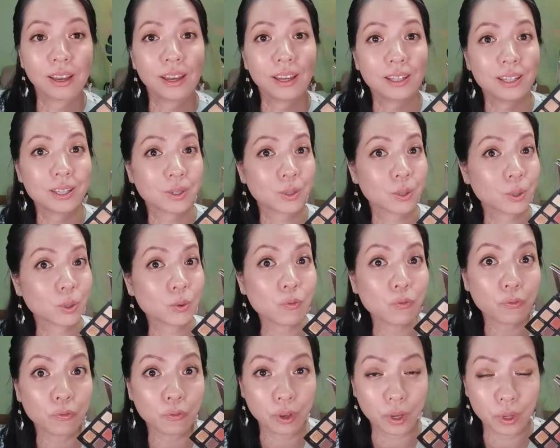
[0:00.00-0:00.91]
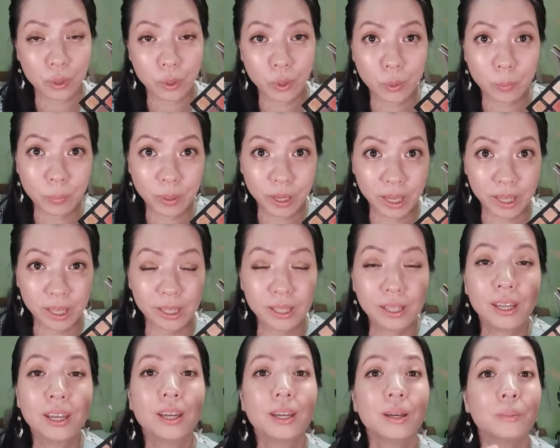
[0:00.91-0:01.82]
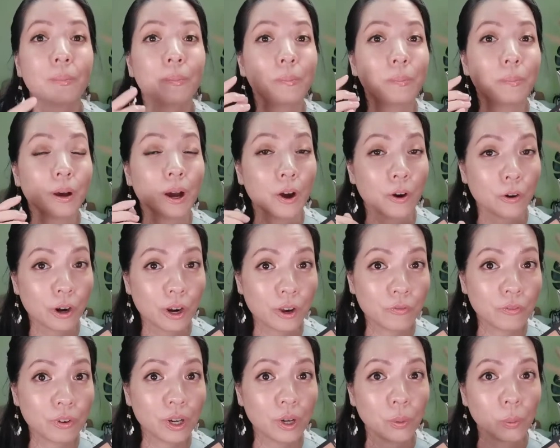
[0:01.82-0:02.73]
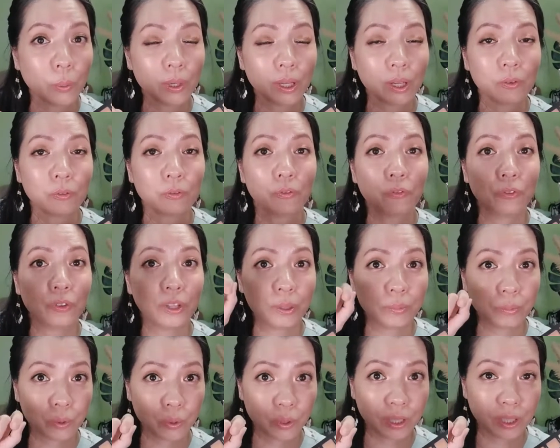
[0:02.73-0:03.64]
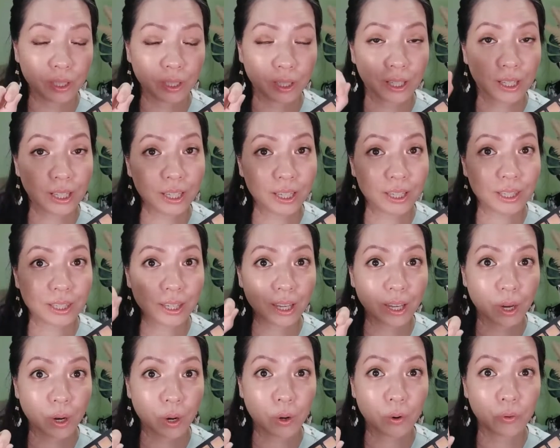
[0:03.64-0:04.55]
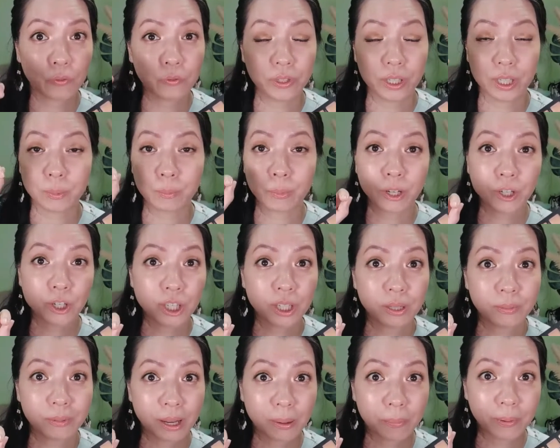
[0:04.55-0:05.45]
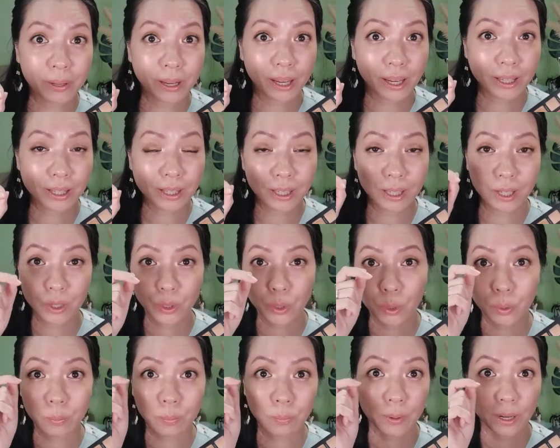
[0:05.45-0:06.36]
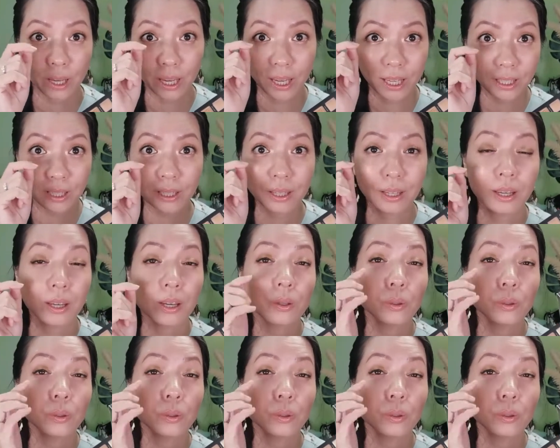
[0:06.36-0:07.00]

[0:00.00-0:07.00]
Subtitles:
It is also very opaque. However, when I flip to the clean side of the sponge tip applicator to blend,